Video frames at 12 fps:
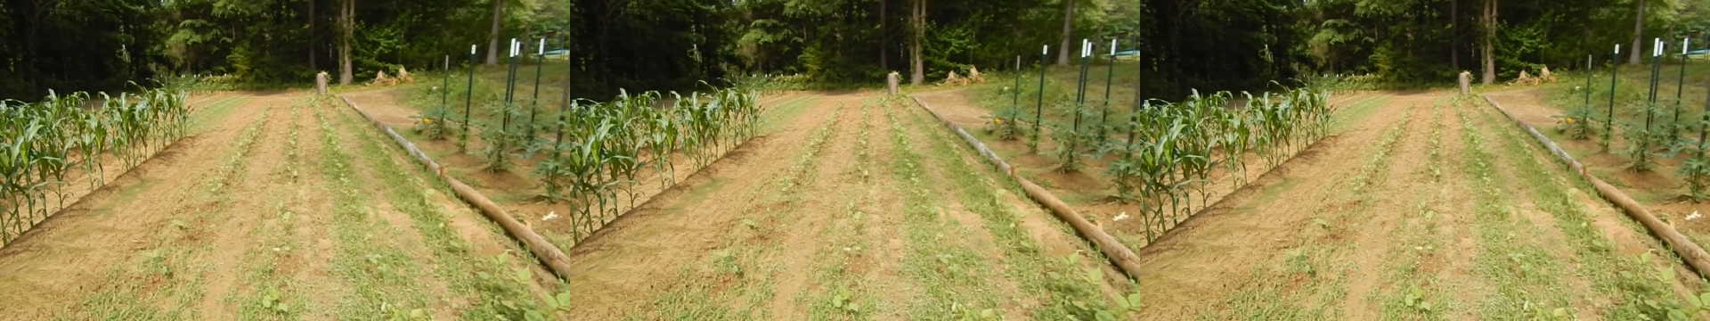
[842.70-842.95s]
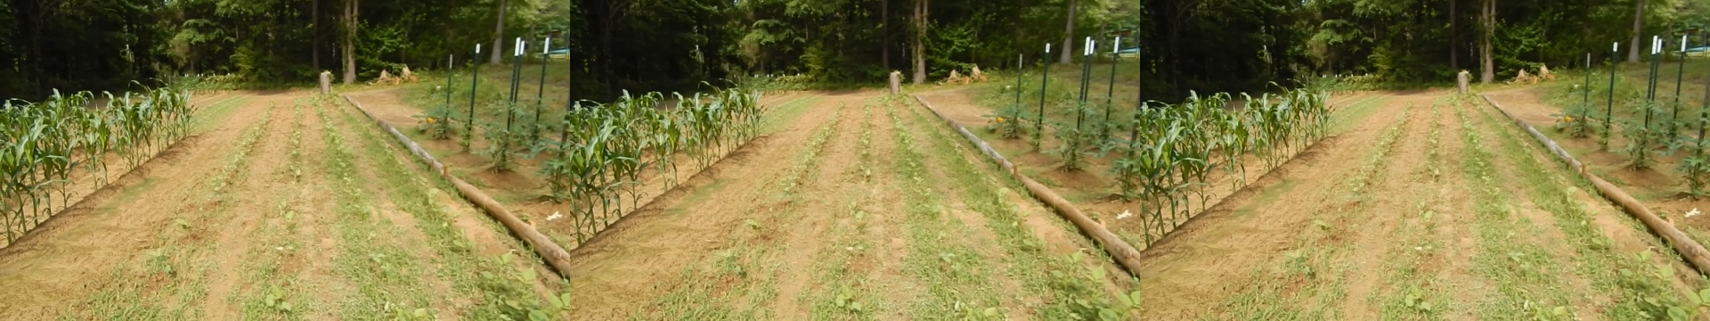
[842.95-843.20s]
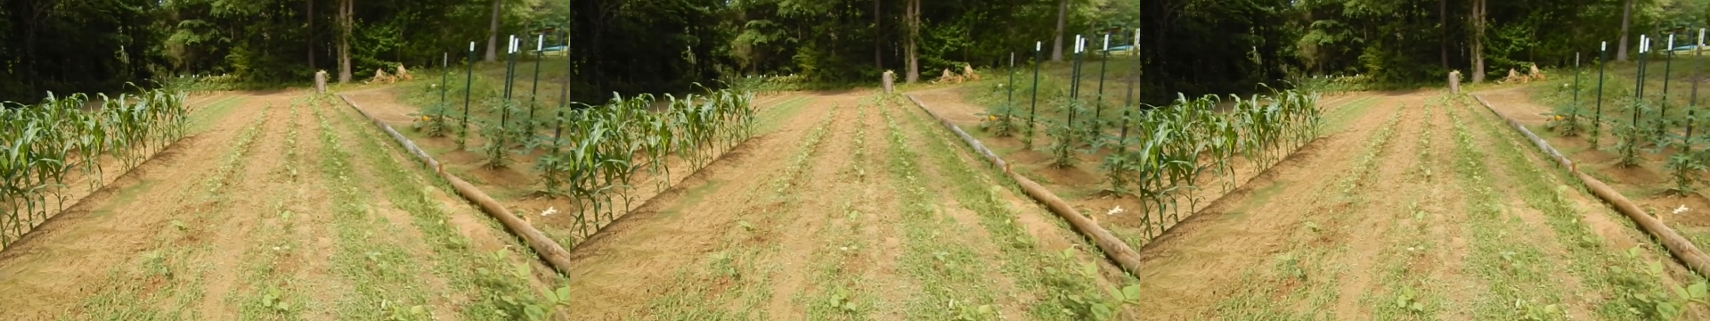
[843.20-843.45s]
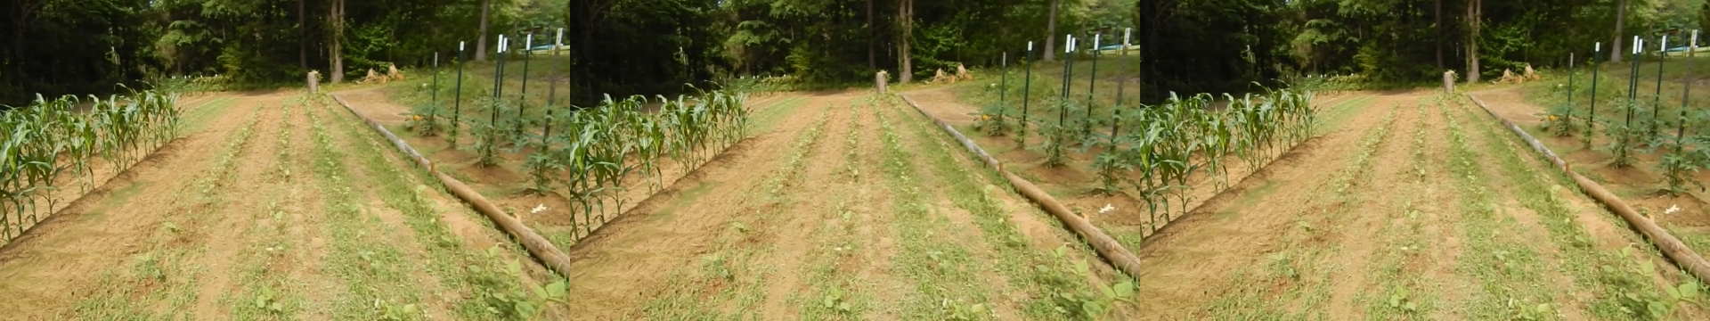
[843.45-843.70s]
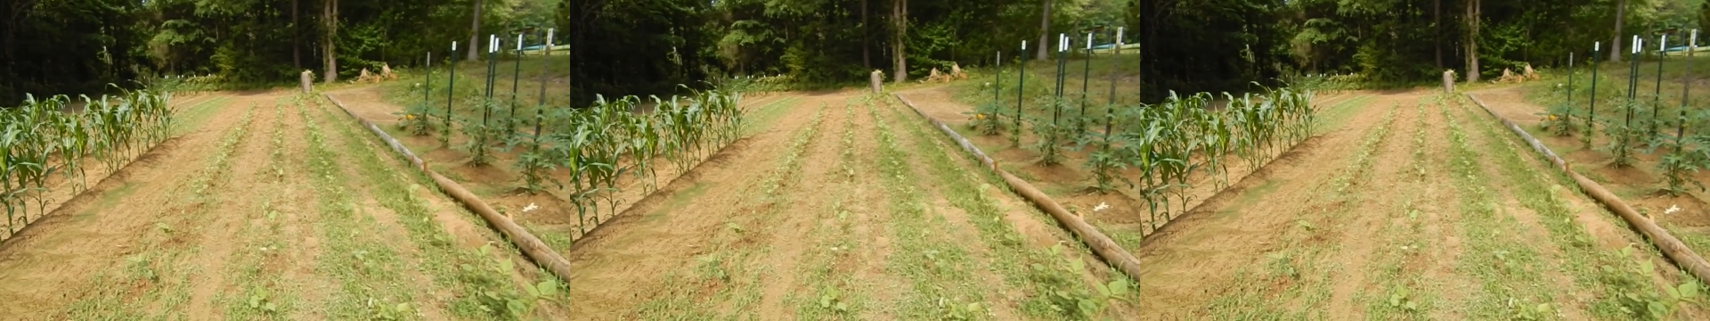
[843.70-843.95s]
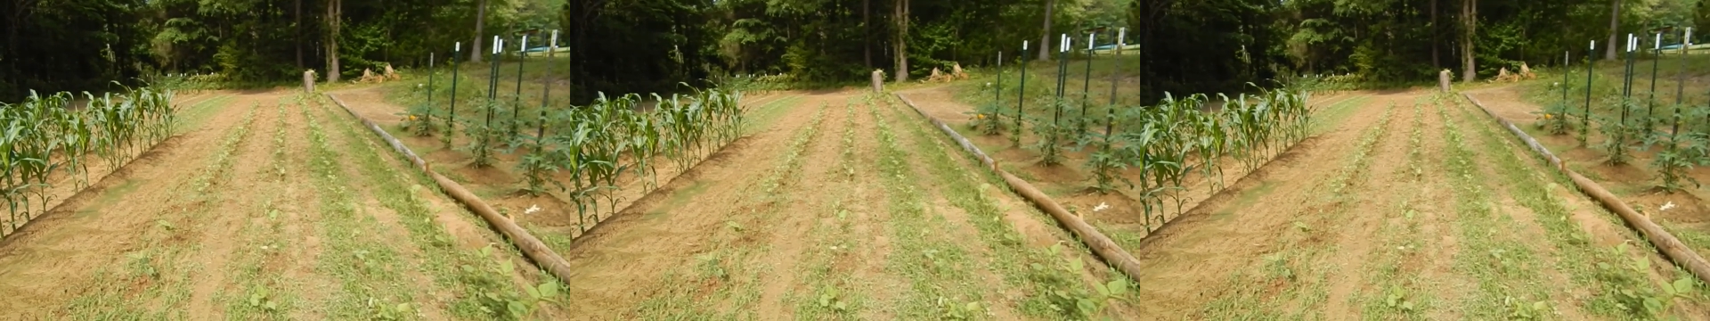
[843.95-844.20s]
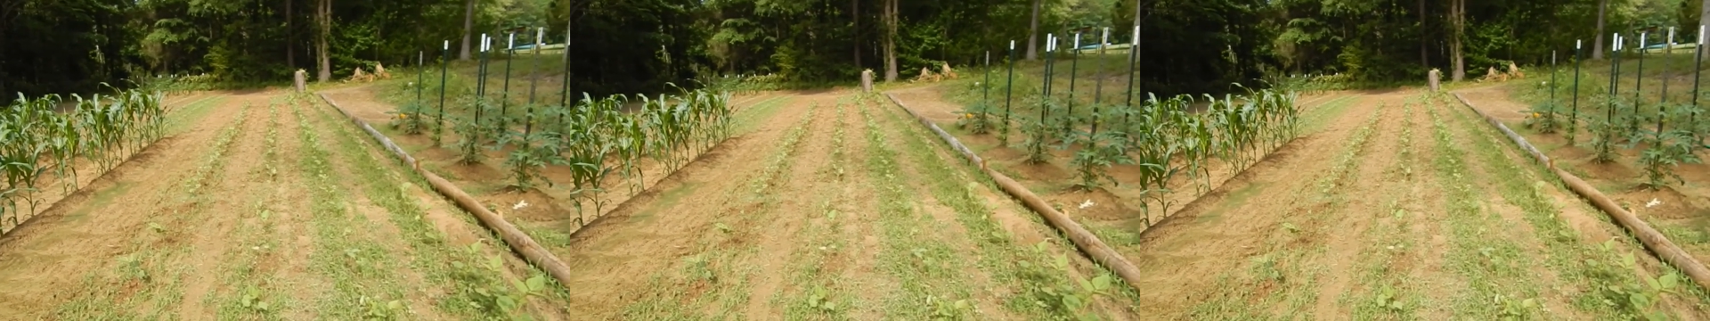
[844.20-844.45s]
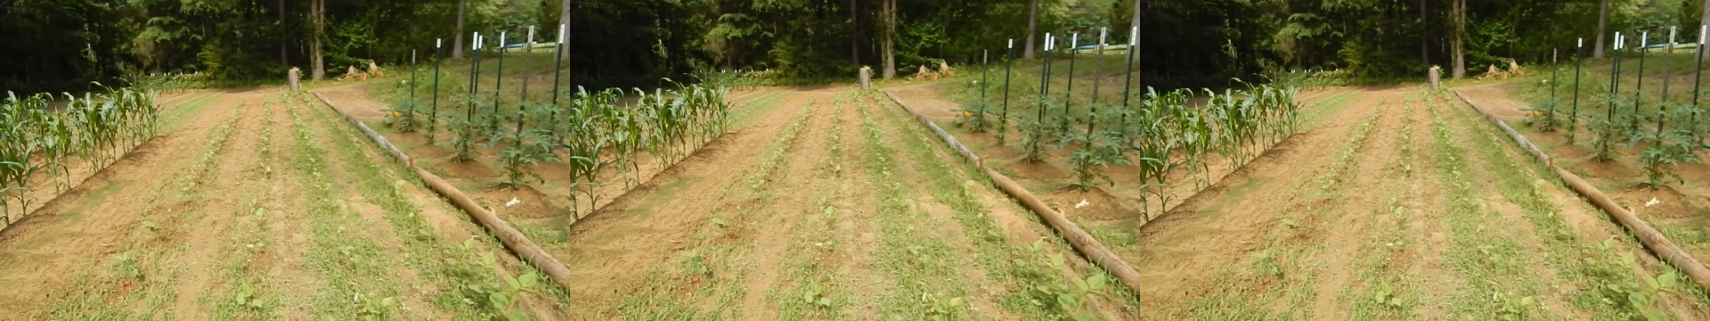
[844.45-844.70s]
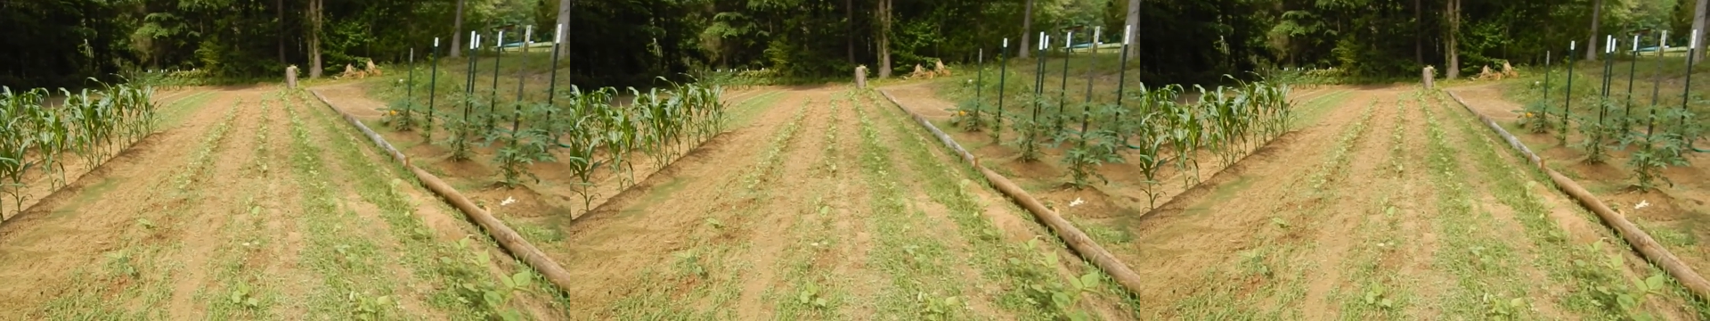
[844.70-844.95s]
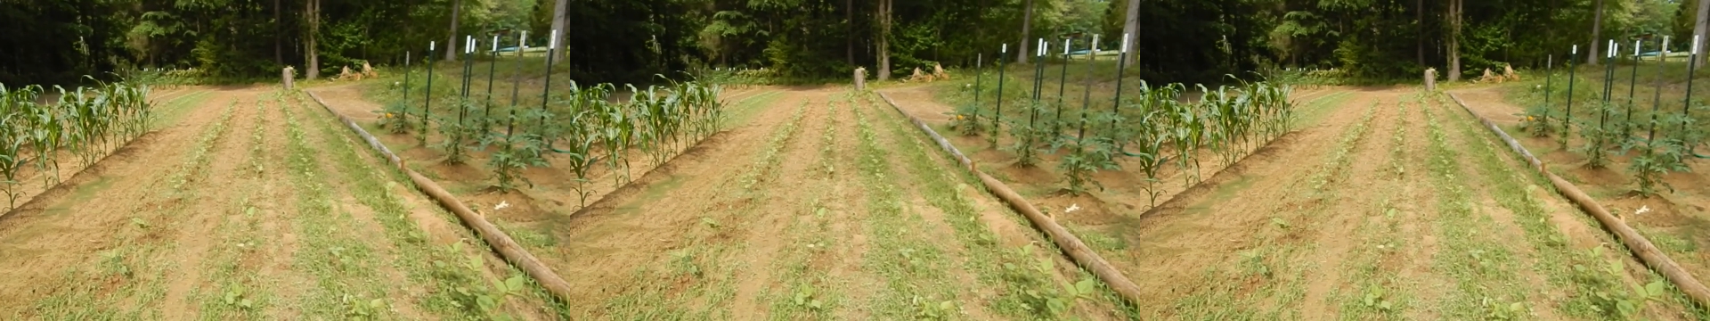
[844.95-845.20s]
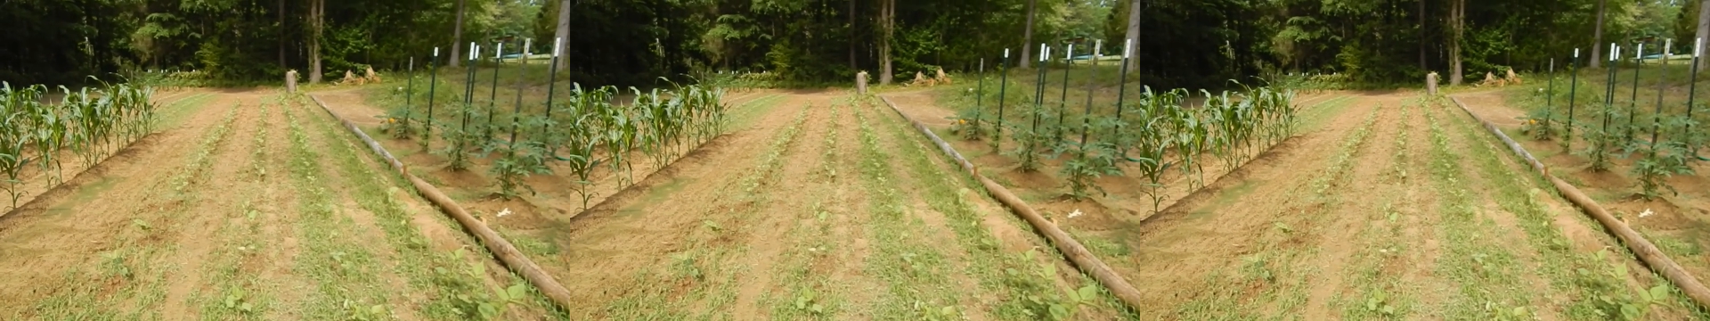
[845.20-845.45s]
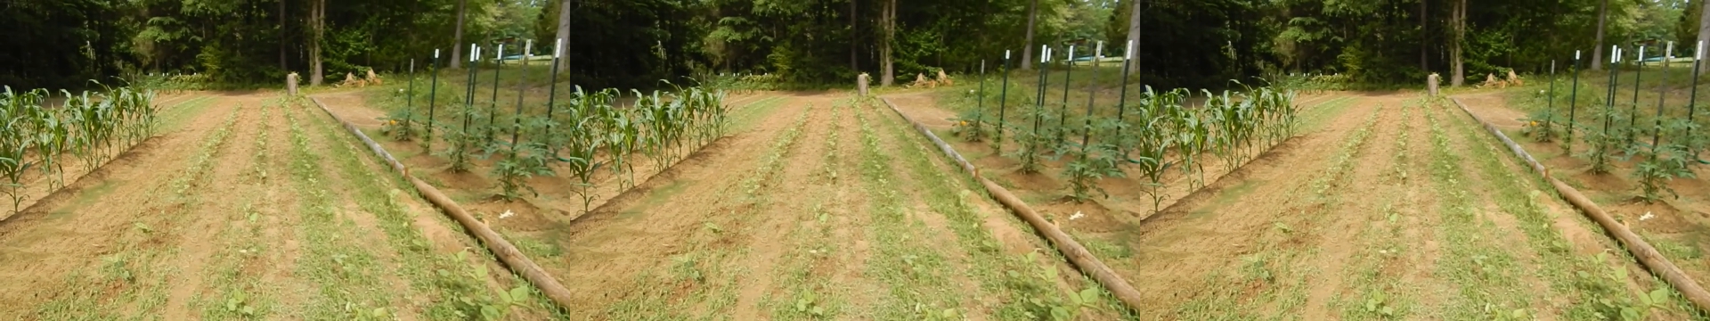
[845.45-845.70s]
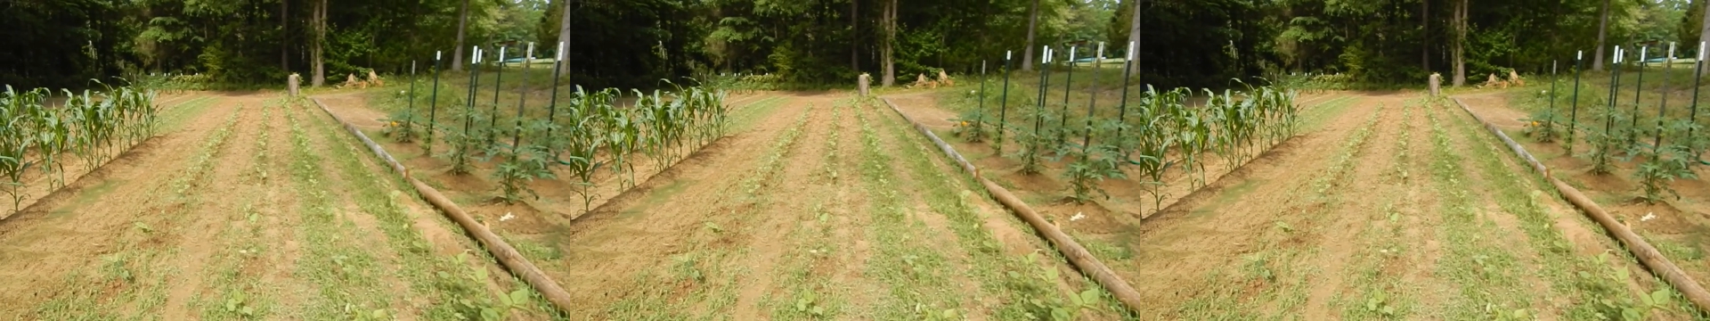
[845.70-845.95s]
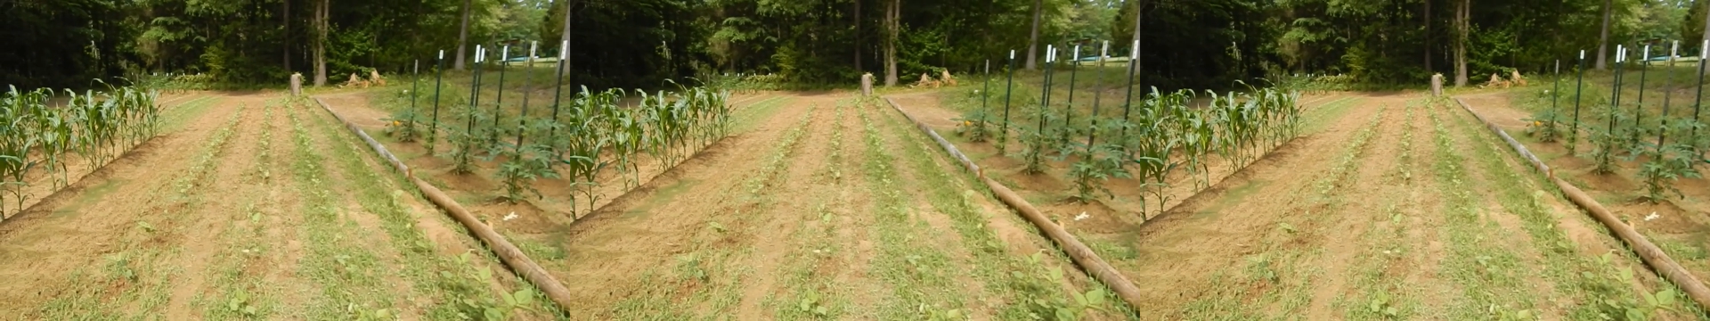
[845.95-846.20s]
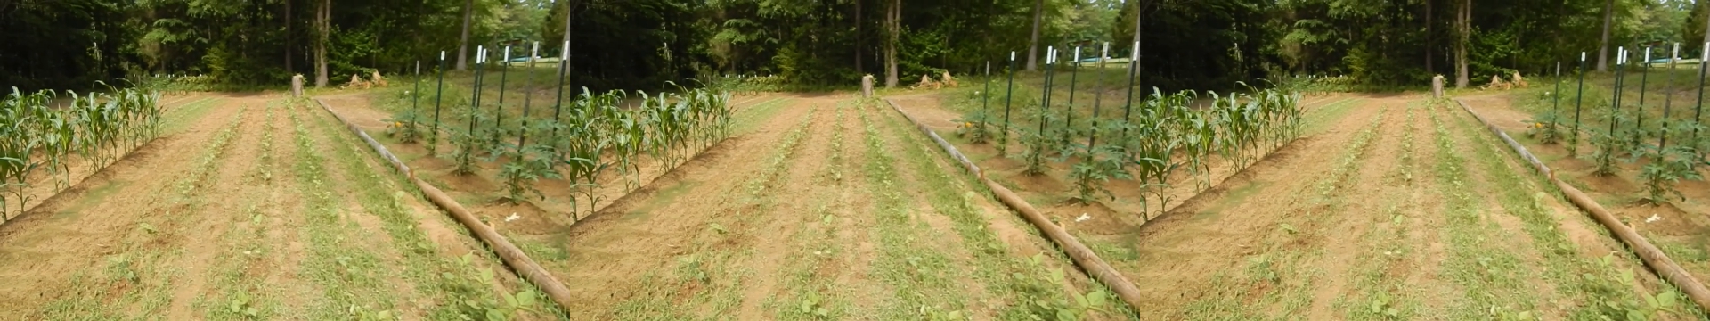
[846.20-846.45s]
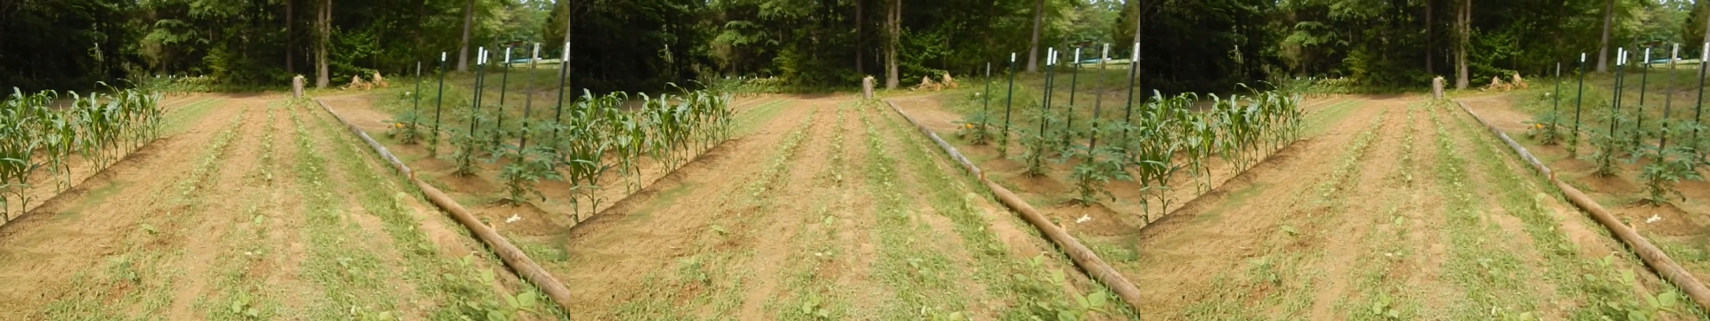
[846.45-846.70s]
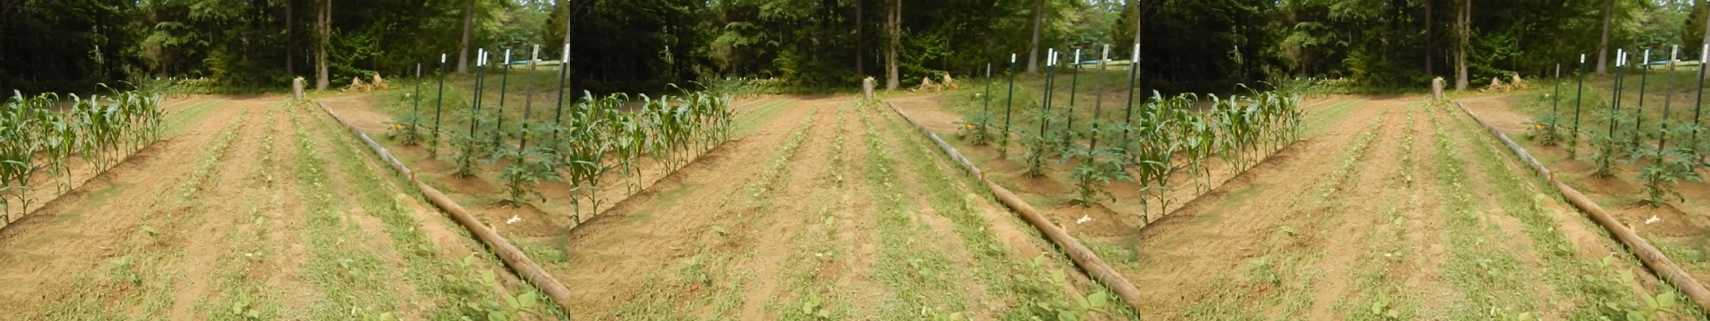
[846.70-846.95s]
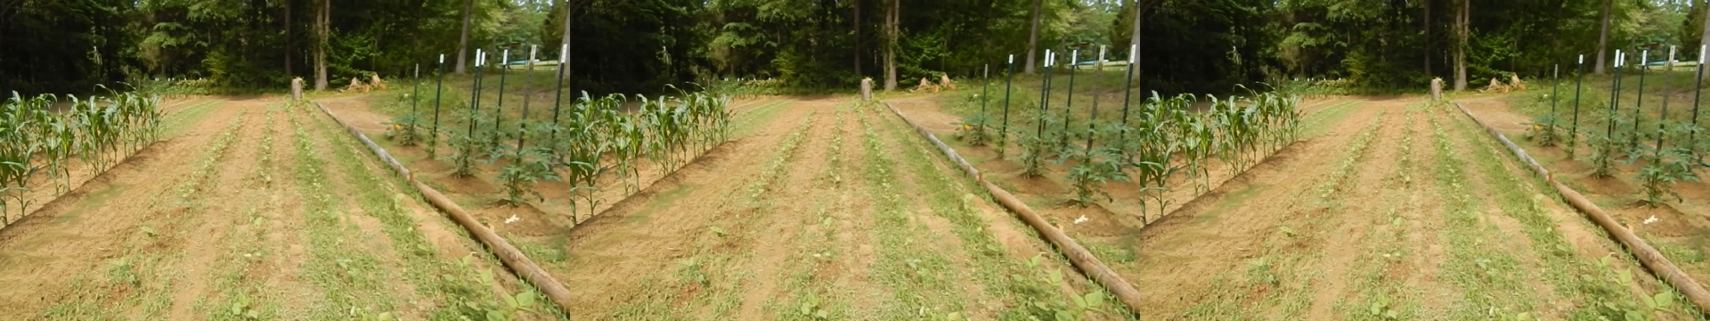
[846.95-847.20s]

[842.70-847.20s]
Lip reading: (no speaker visible)